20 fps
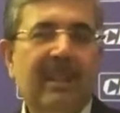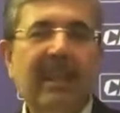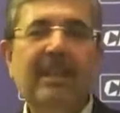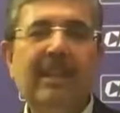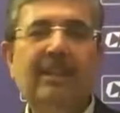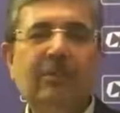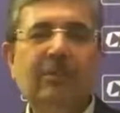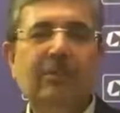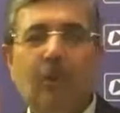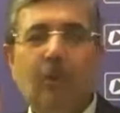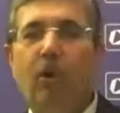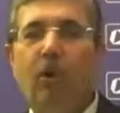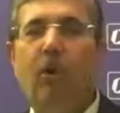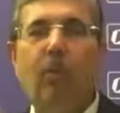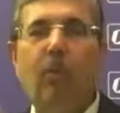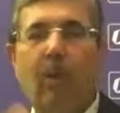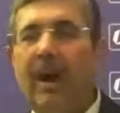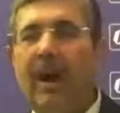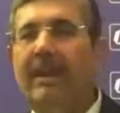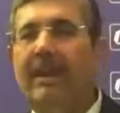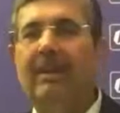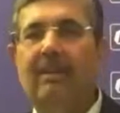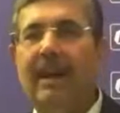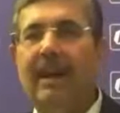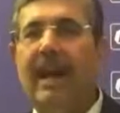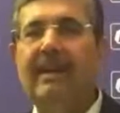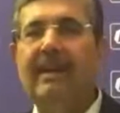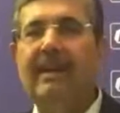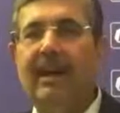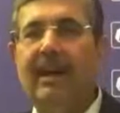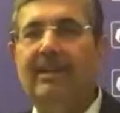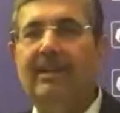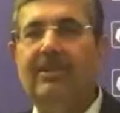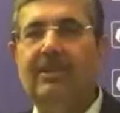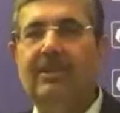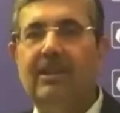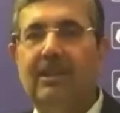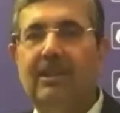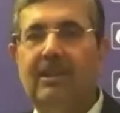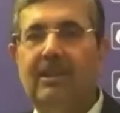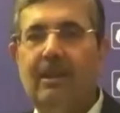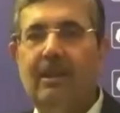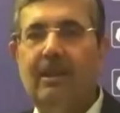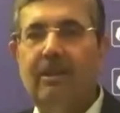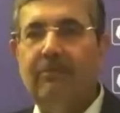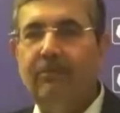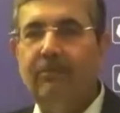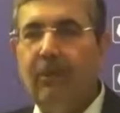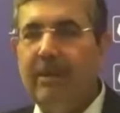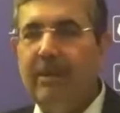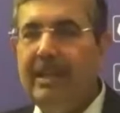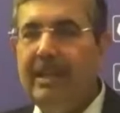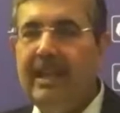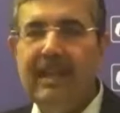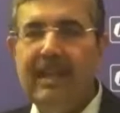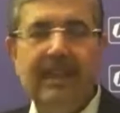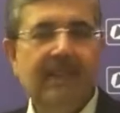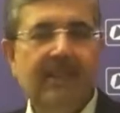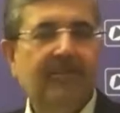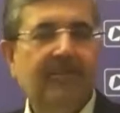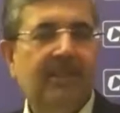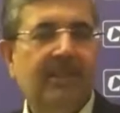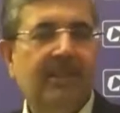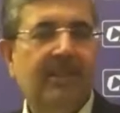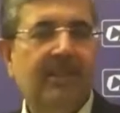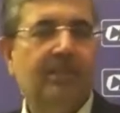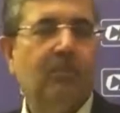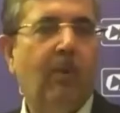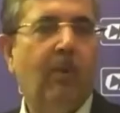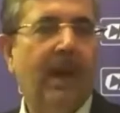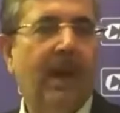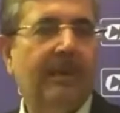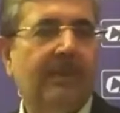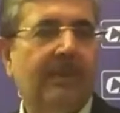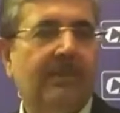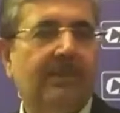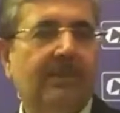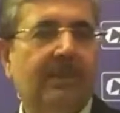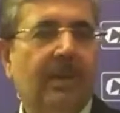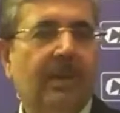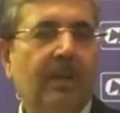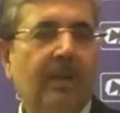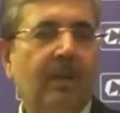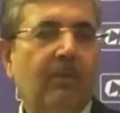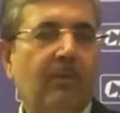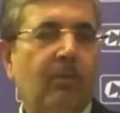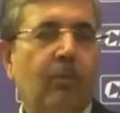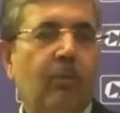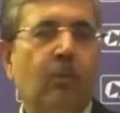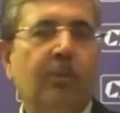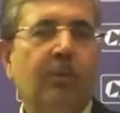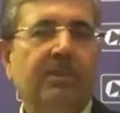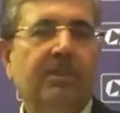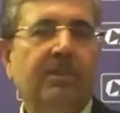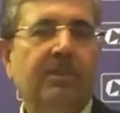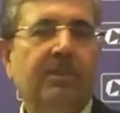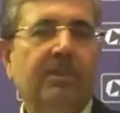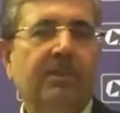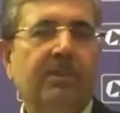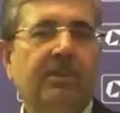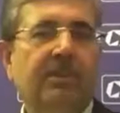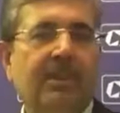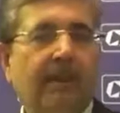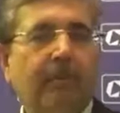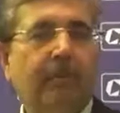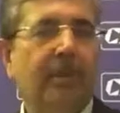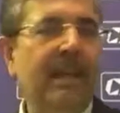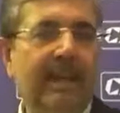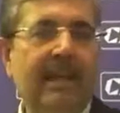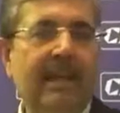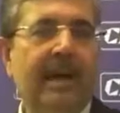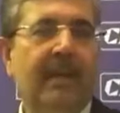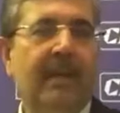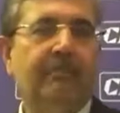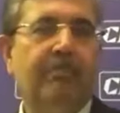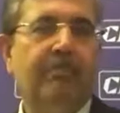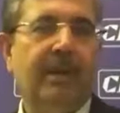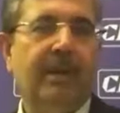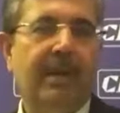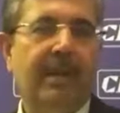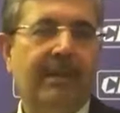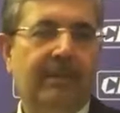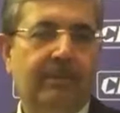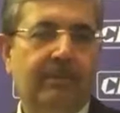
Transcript: There is no one right answer for dealing with this virus who is completely unpredictable.